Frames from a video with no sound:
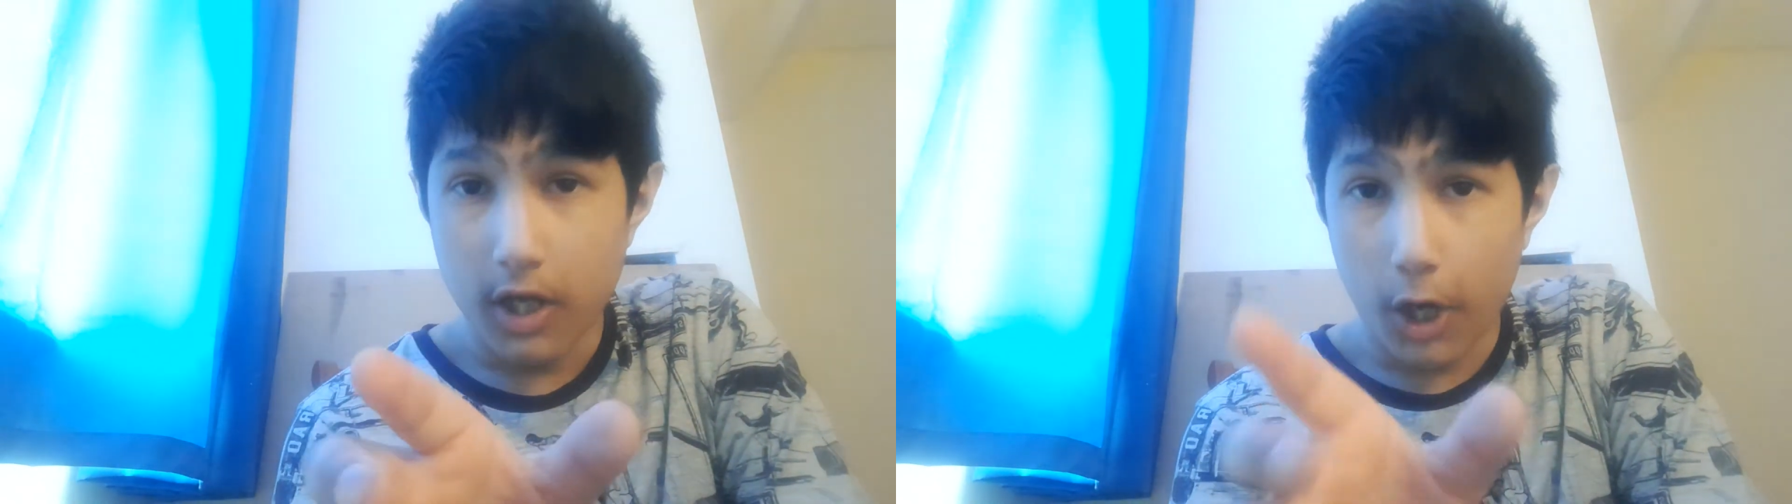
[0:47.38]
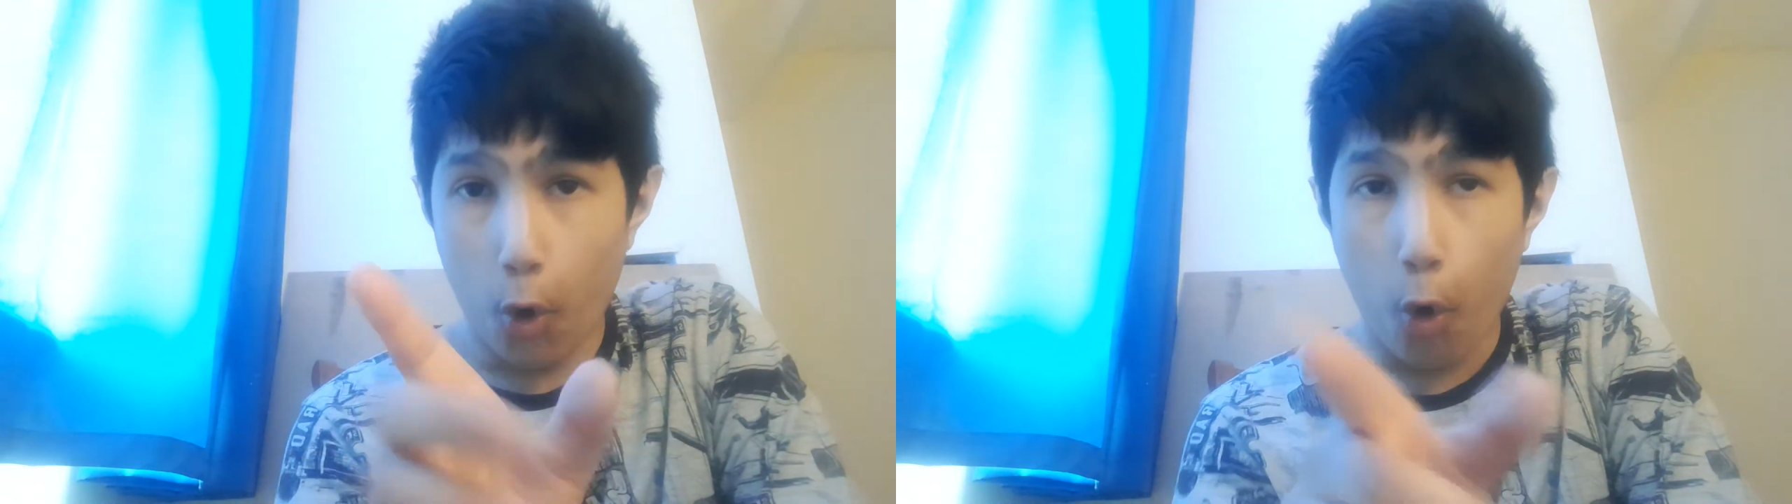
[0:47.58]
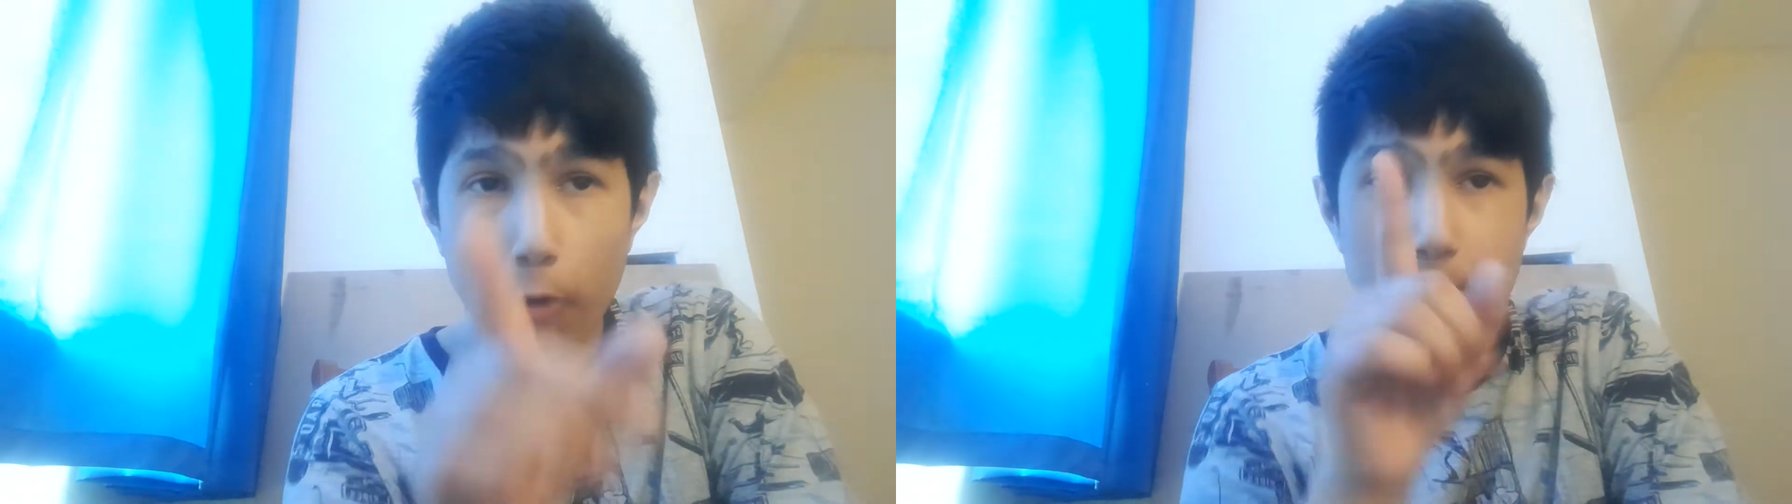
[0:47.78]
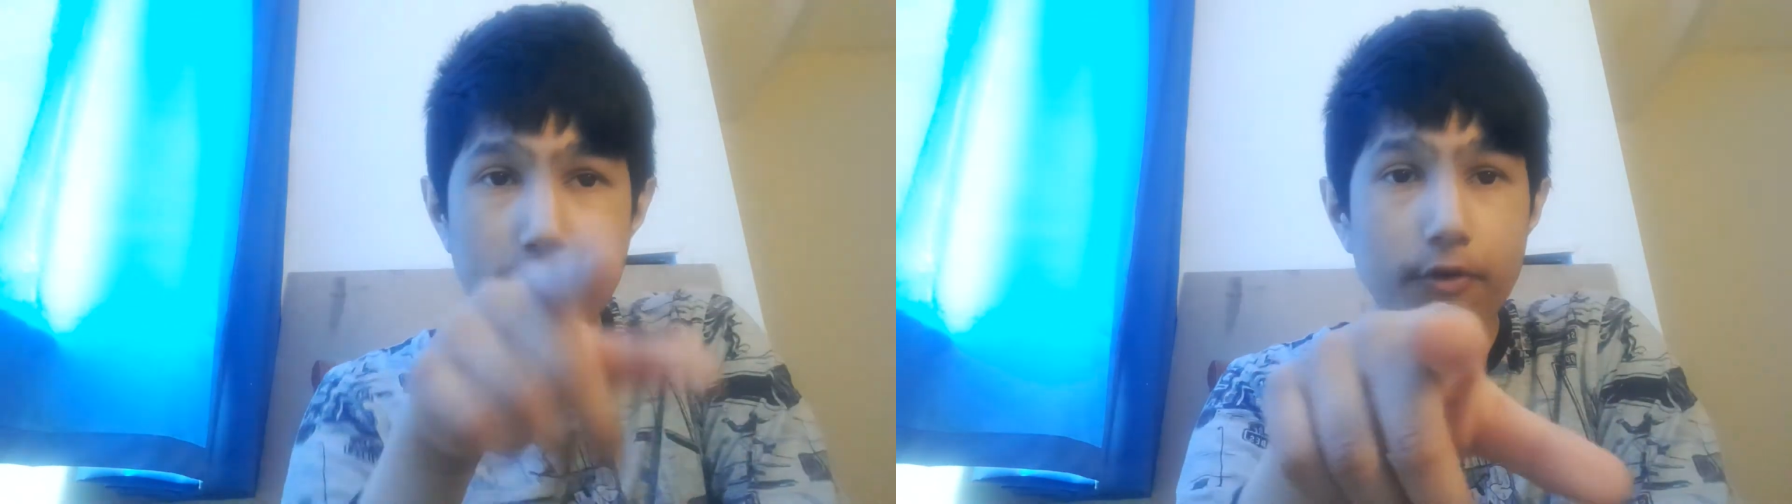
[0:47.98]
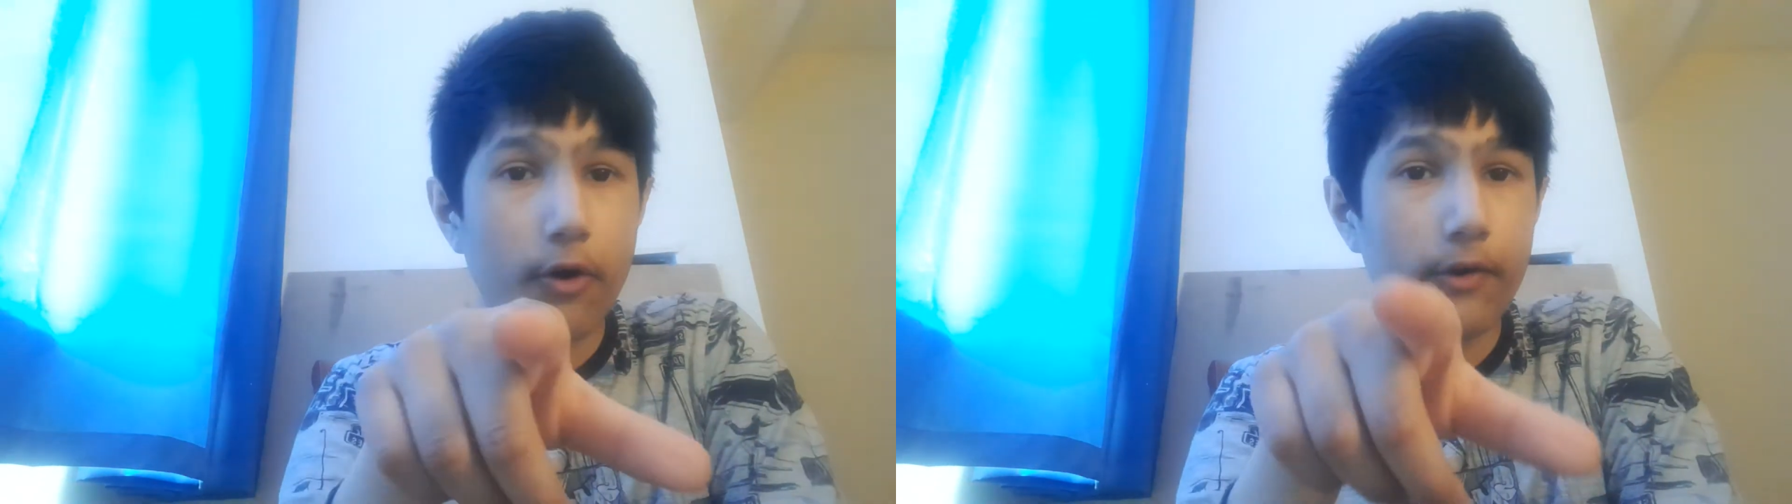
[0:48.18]
I hope
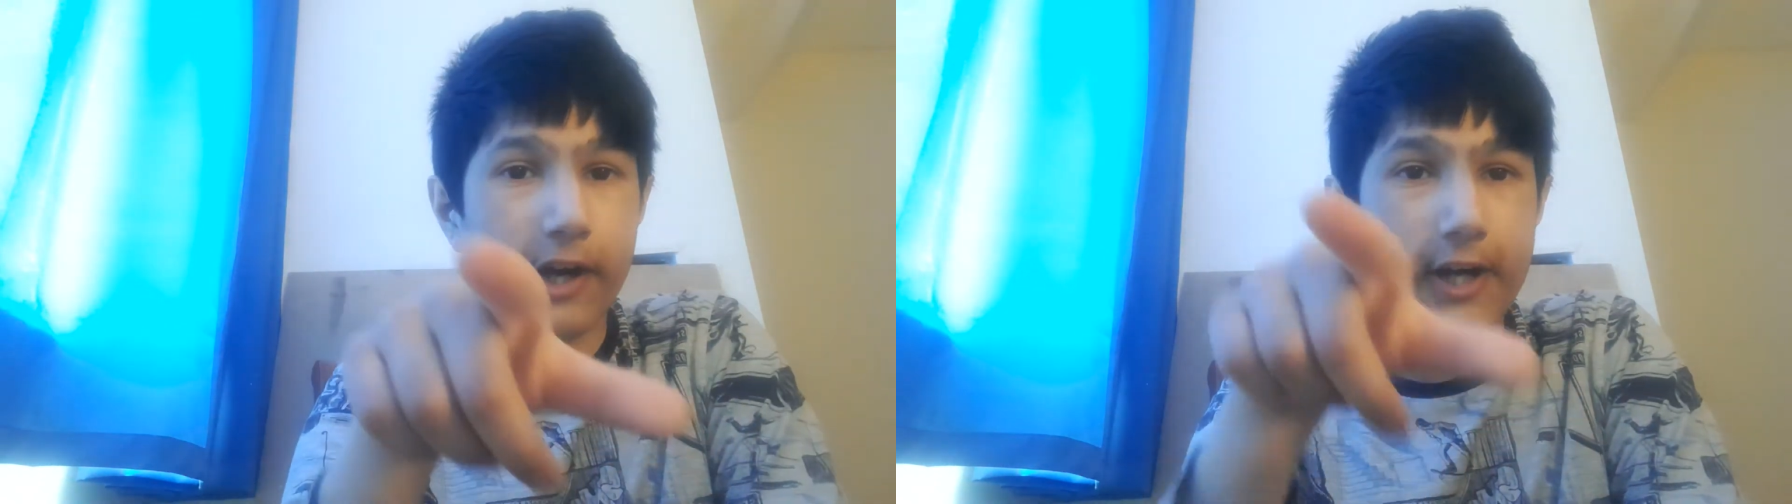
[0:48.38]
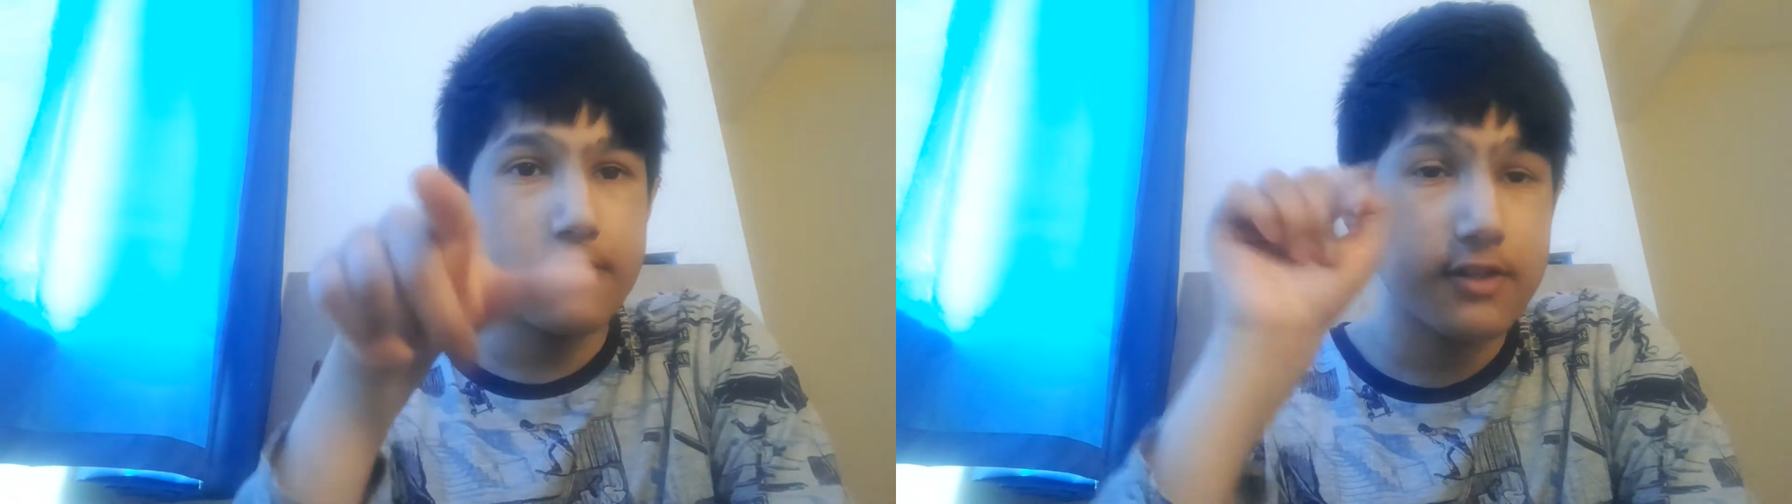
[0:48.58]
you know, guys,